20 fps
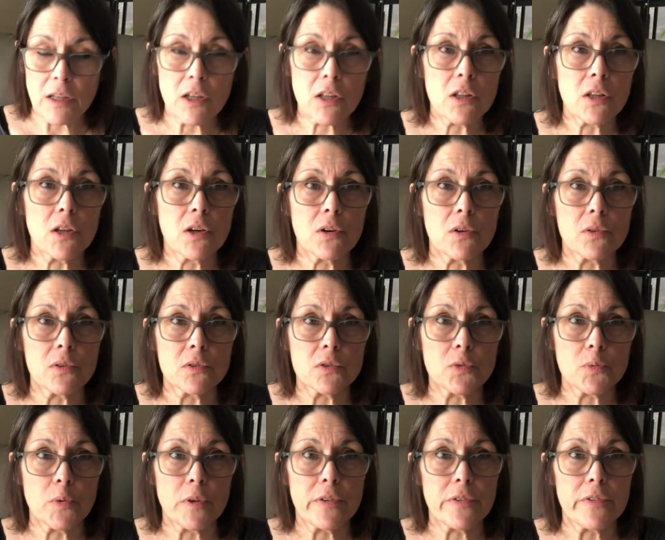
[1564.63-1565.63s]

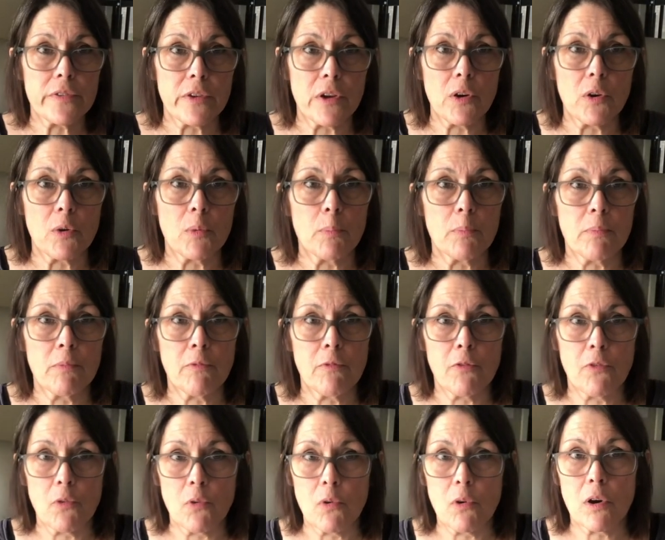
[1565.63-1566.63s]
clothes with soap
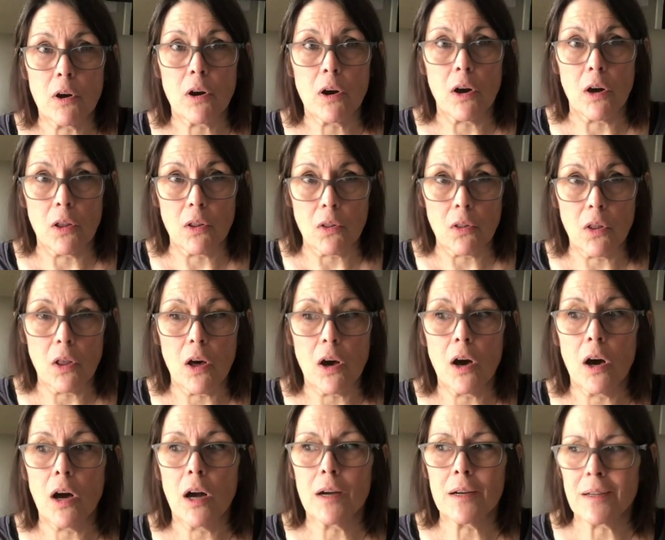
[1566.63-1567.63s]
for a
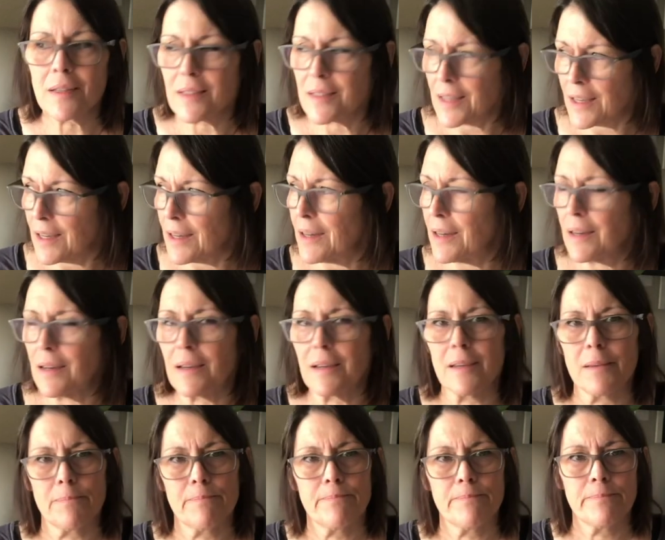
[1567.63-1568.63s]
long
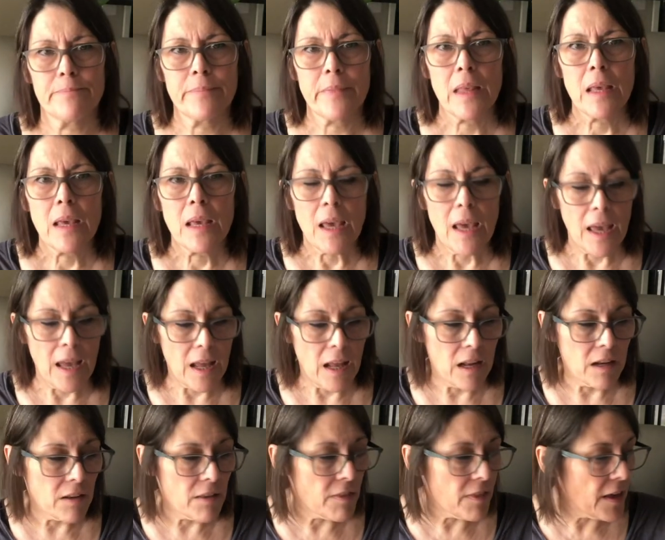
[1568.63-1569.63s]
time.
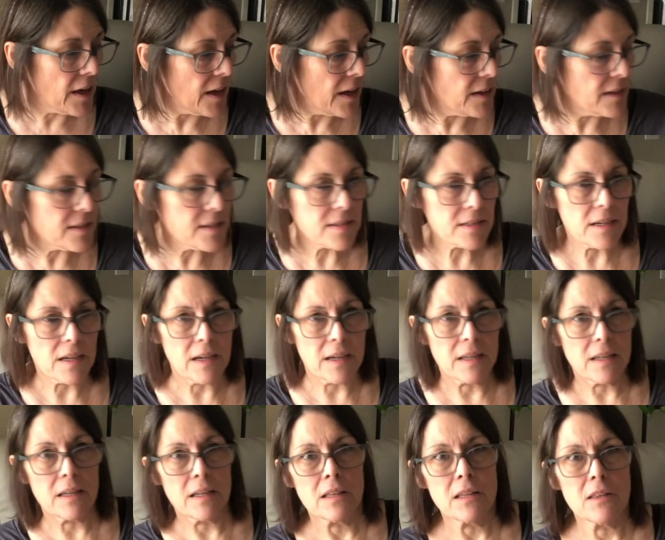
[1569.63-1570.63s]
And they
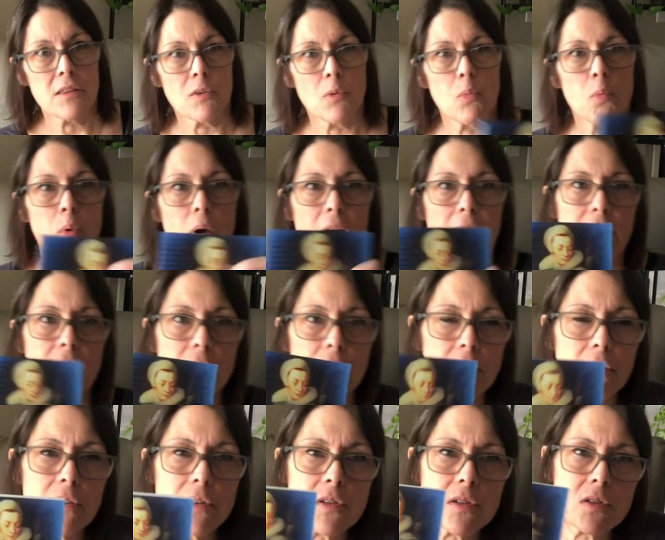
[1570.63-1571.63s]
decided the
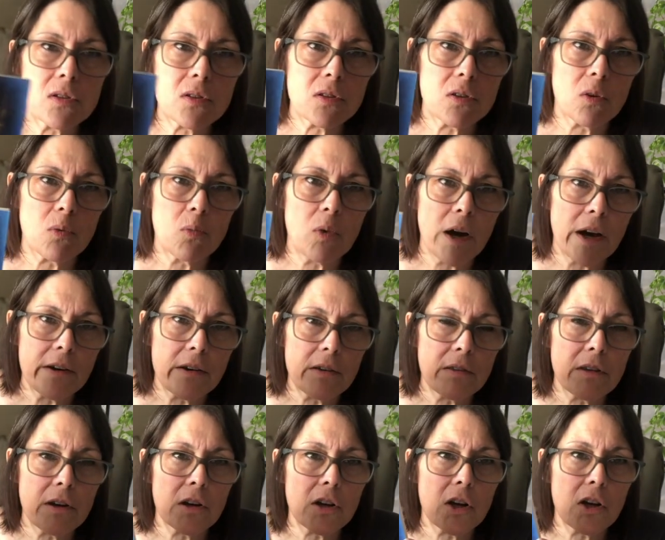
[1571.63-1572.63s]
whiter the, the
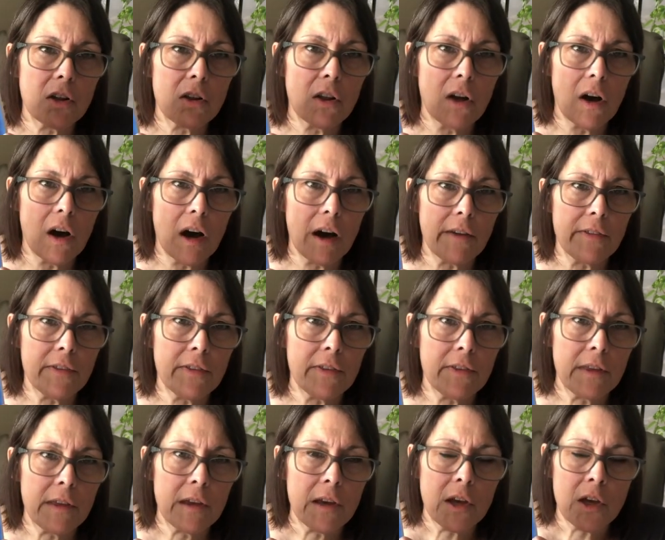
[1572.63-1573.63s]
whiter their cloth
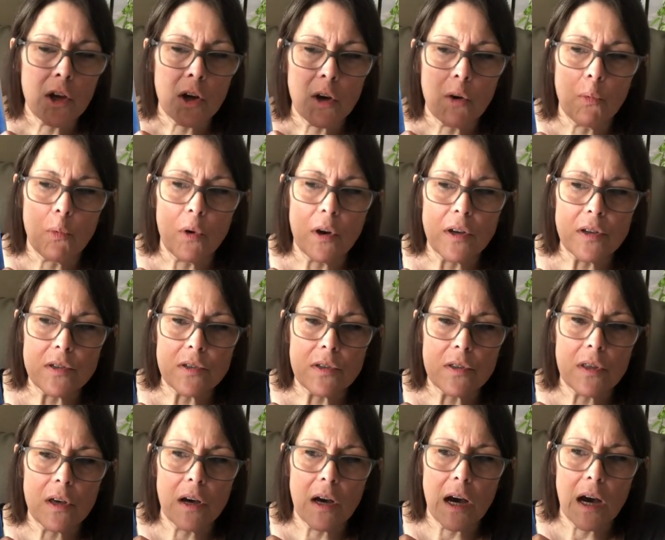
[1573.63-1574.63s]
was,
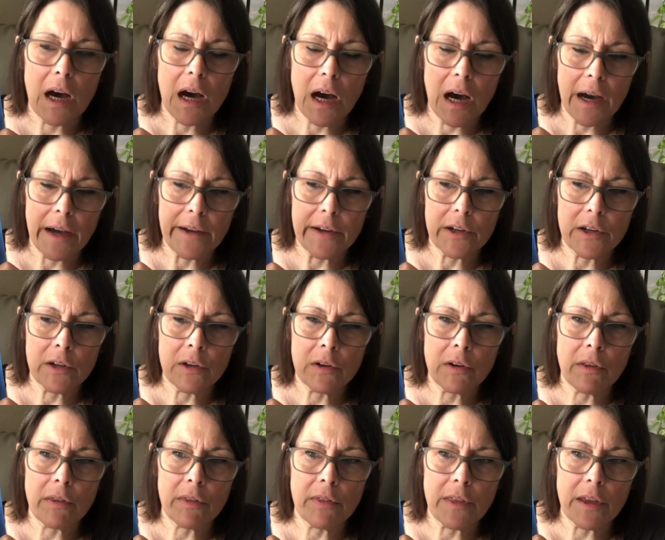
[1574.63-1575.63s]
the
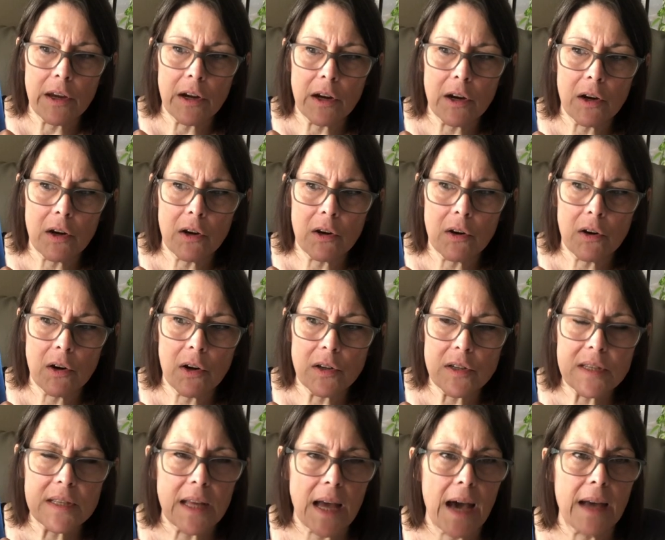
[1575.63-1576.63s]
higher their
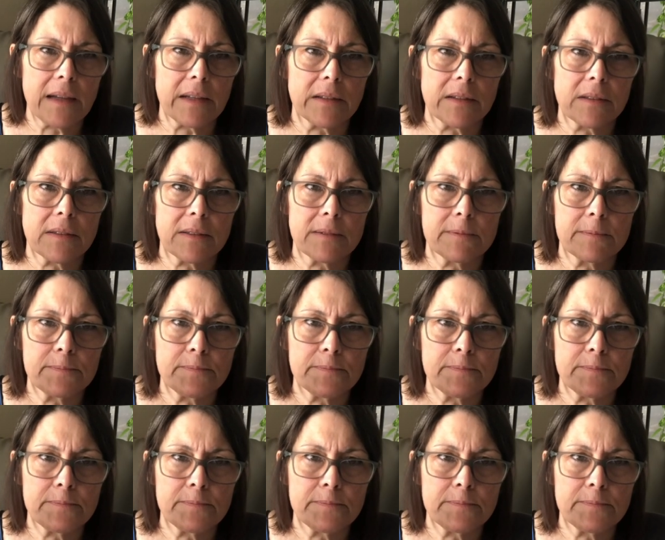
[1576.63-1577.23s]
status.